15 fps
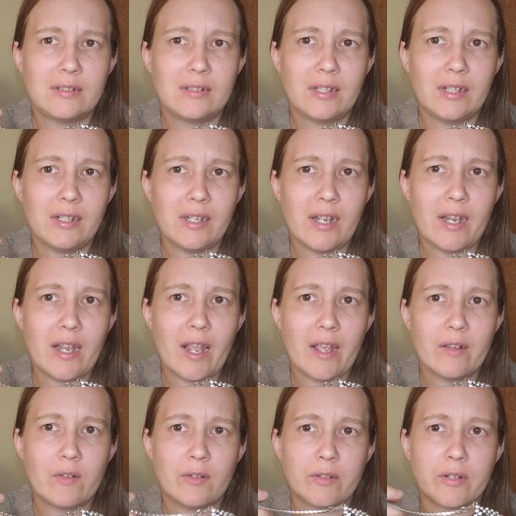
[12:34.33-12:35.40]
I
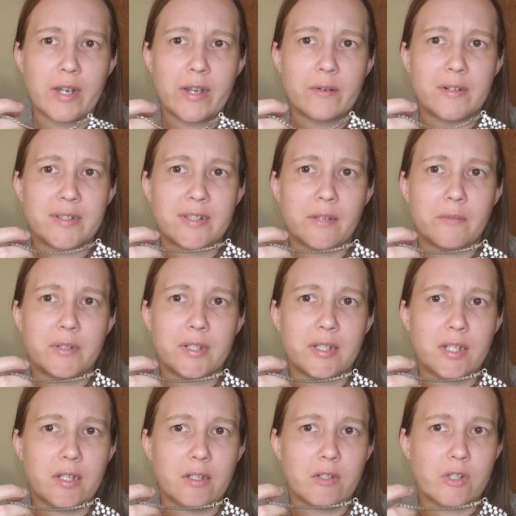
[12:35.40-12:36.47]
haggle her down to
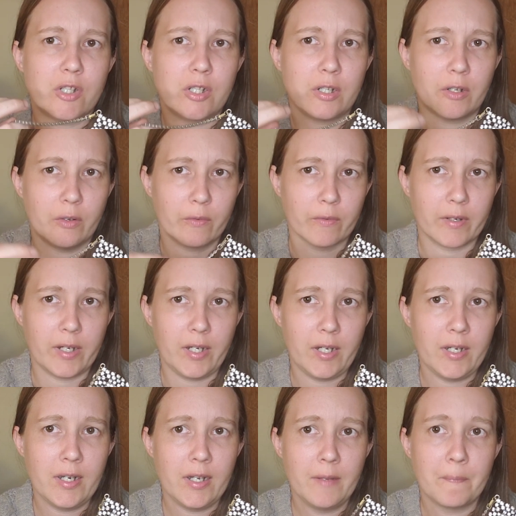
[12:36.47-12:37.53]
17? And she
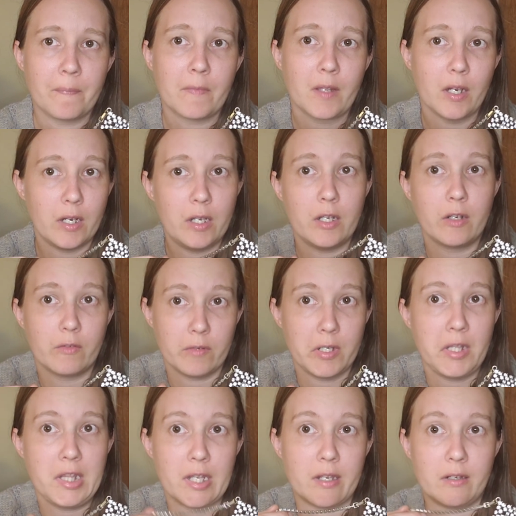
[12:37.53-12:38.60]
agreed? And he
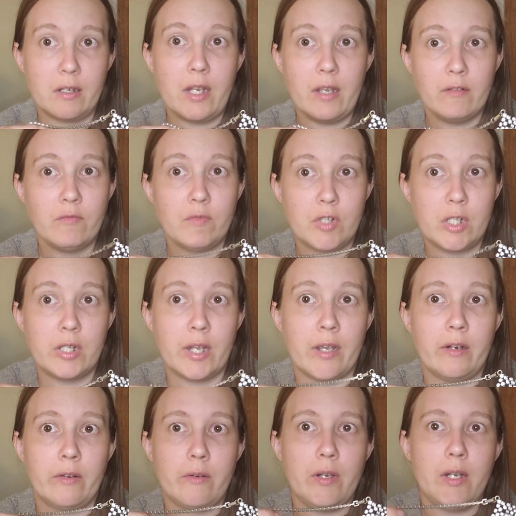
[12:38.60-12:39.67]
agreed that, yeah, she had
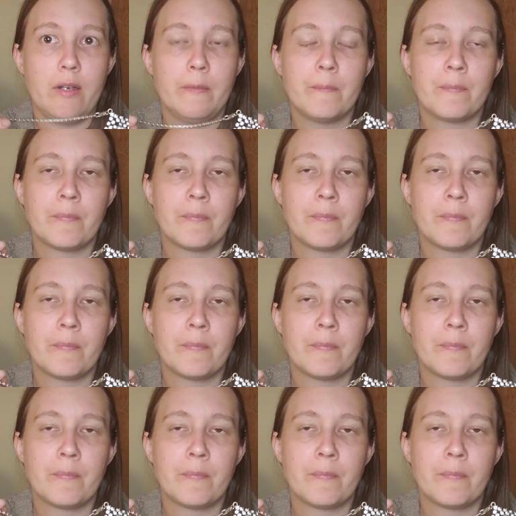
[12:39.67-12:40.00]
agreed.